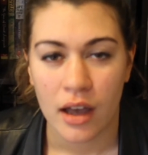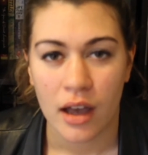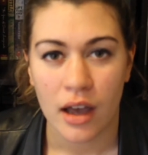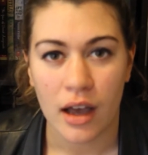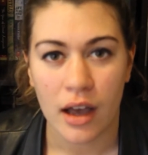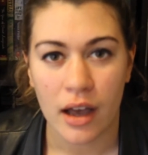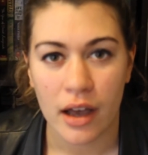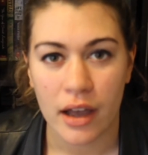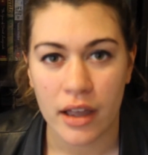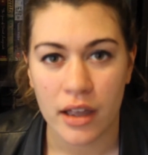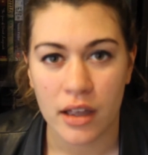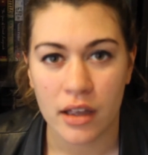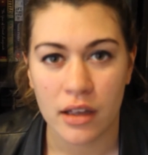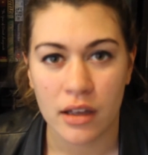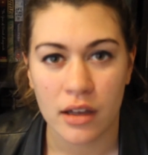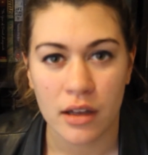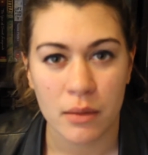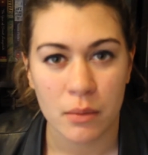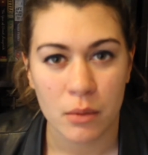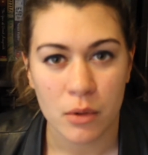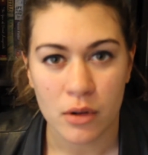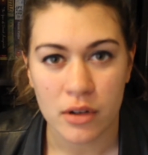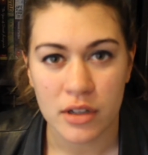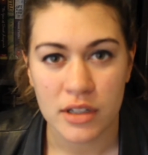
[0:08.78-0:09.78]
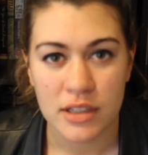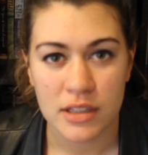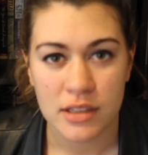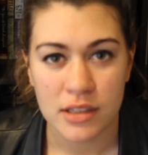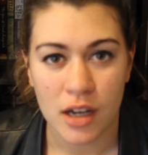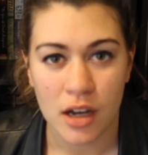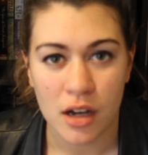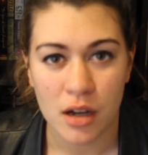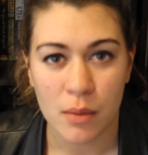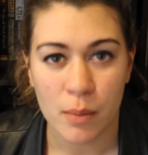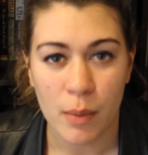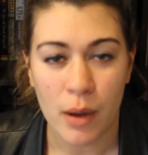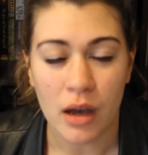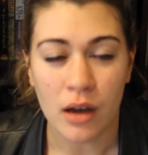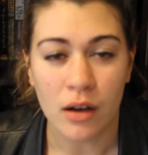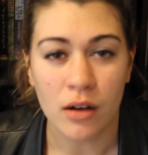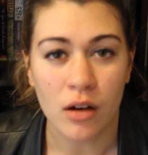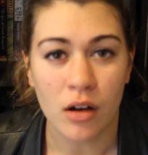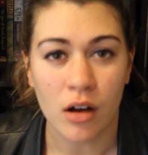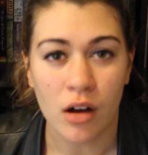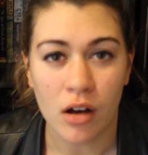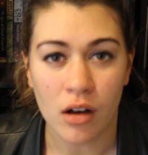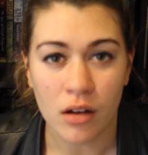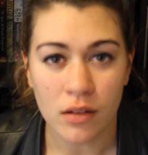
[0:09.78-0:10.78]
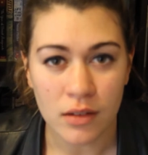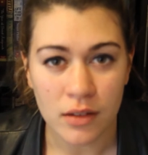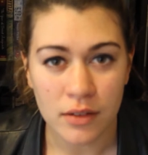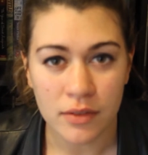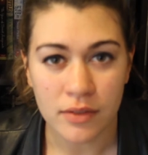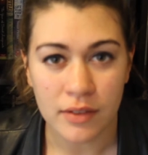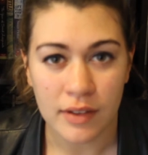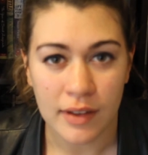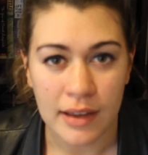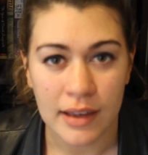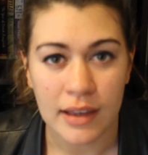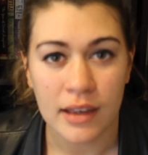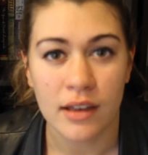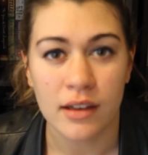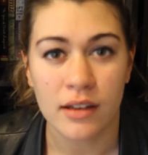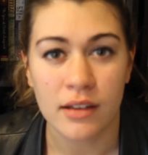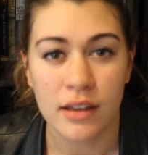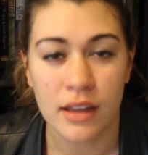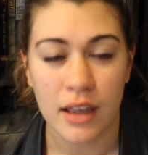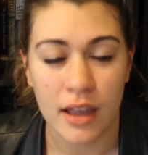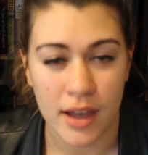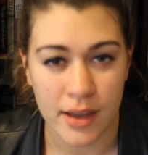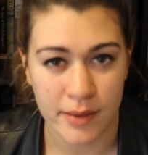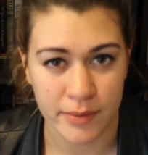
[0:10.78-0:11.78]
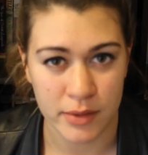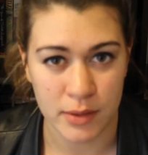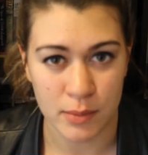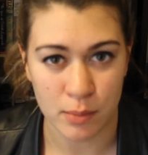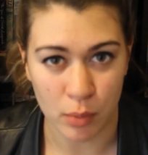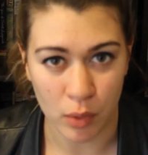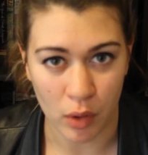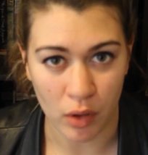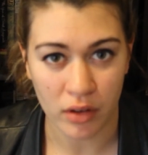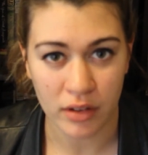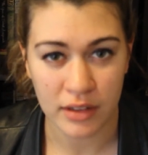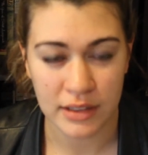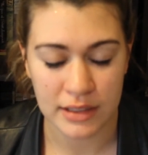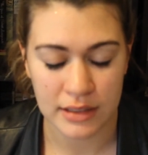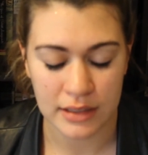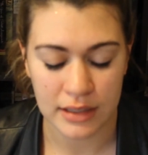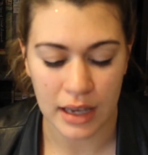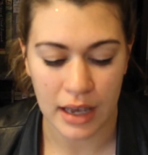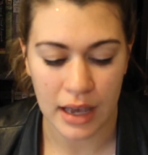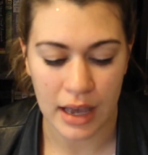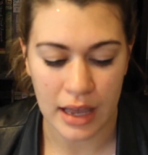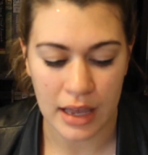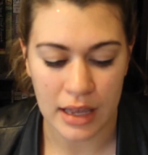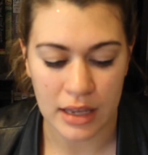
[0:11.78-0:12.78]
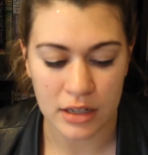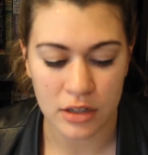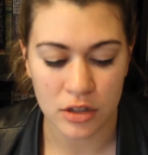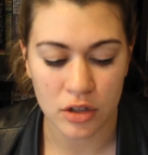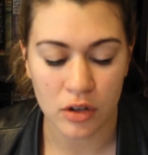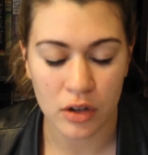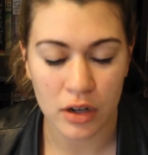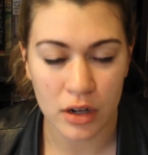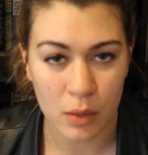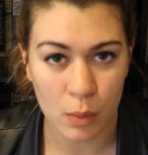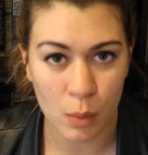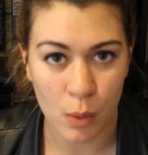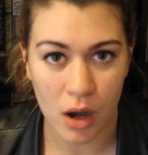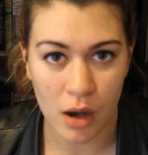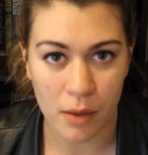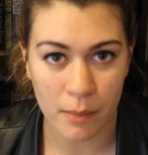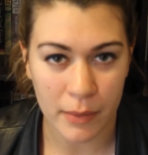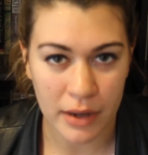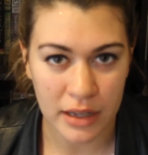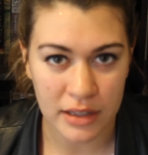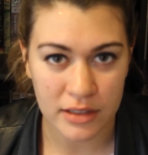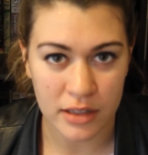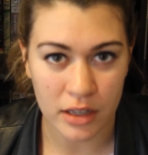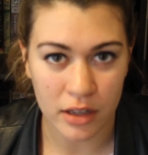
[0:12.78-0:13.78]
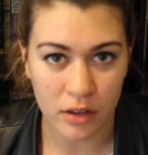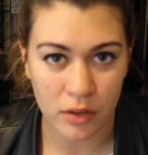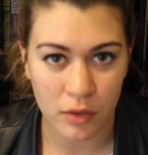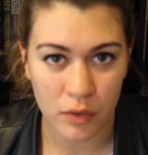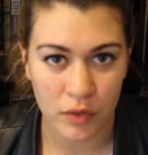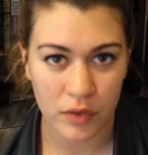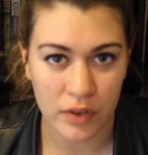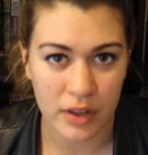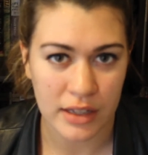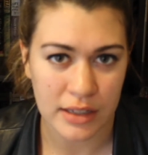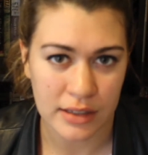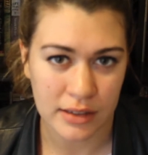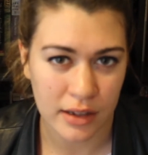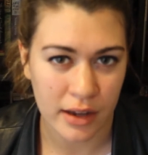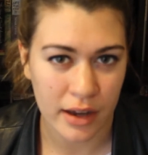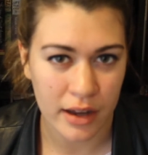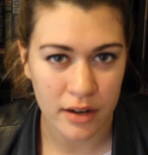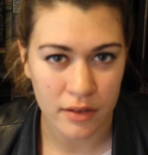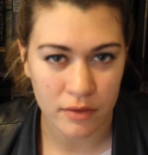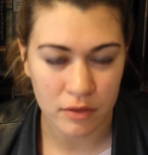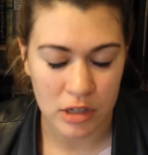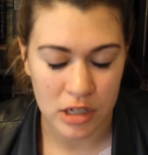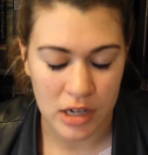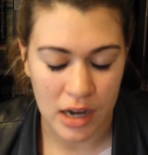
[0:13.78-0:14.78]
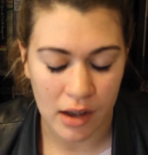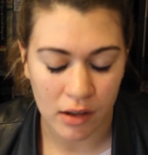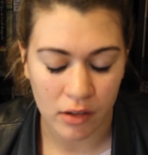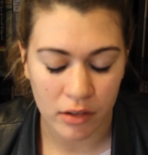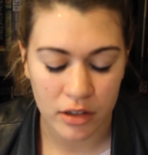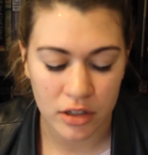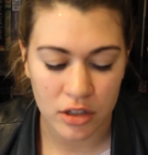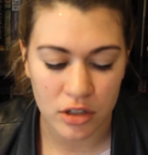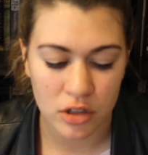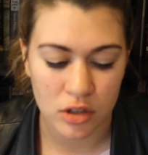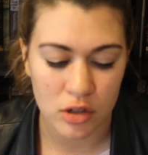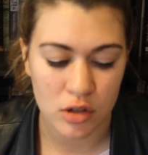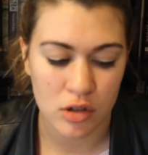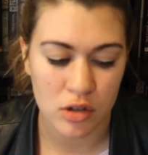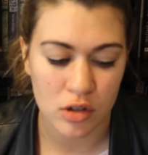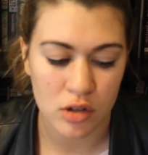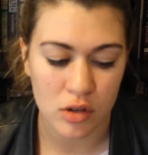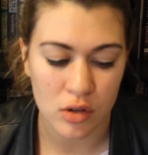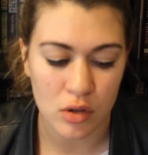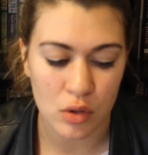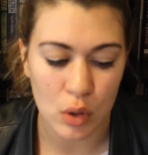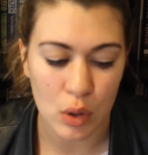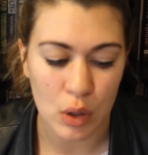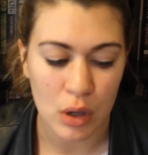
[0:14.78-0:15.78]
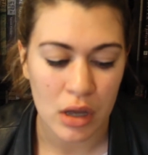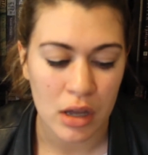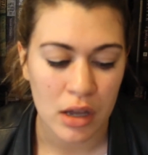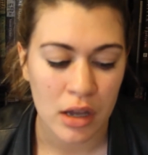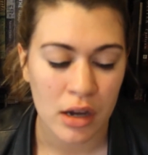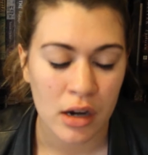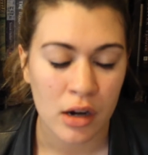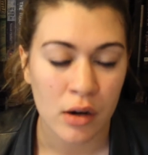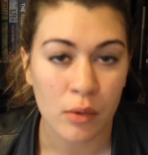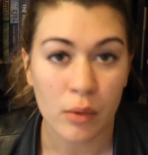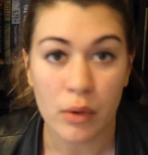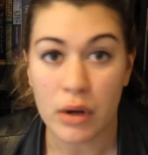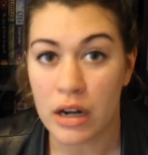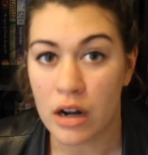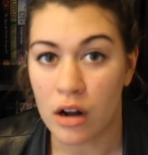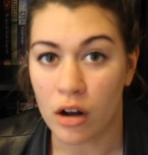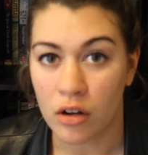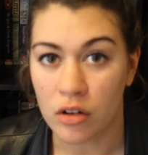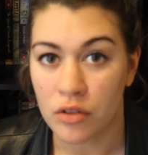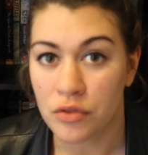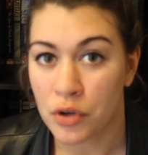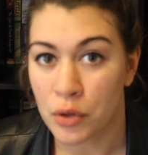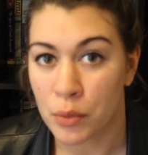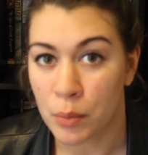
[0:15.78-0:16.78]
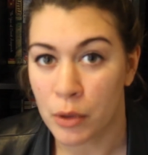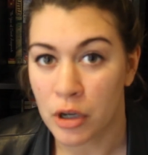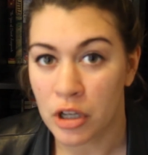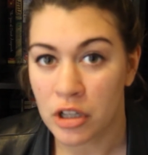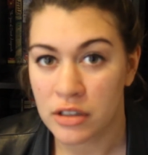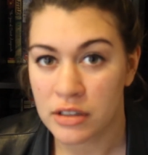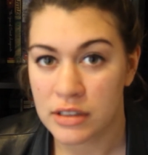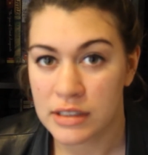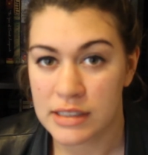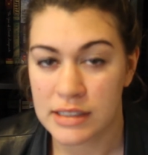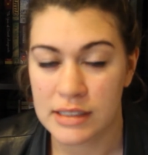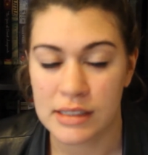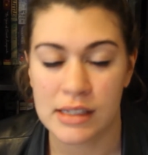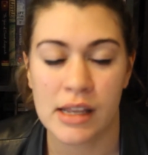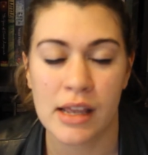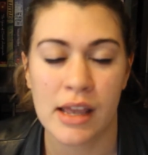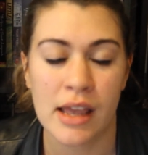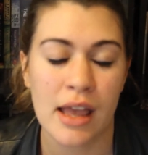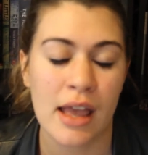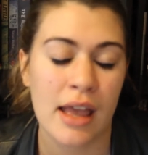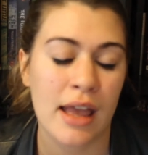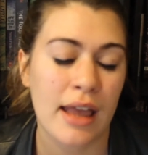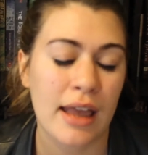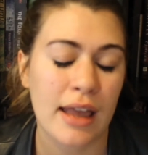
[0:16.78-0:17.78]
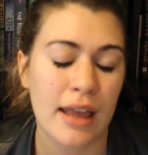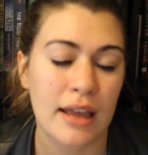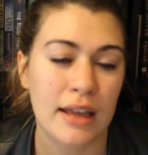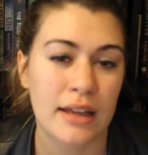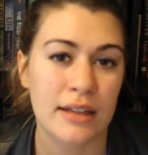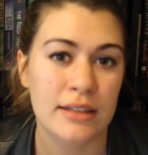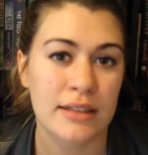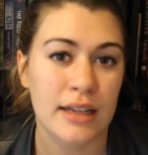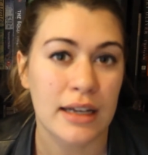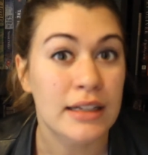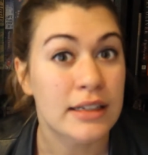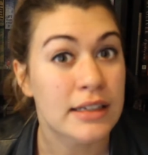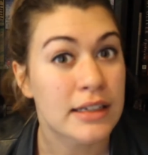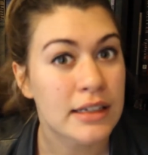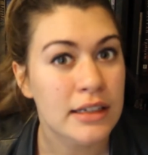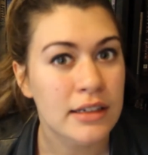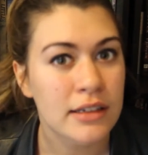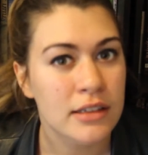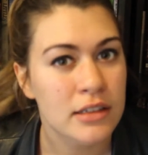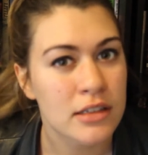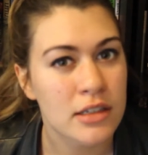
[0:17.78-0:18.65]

I am going to talk about all of Lang Leav's books. I took it upon myself as kind of a challenge to read all of her books, and I did.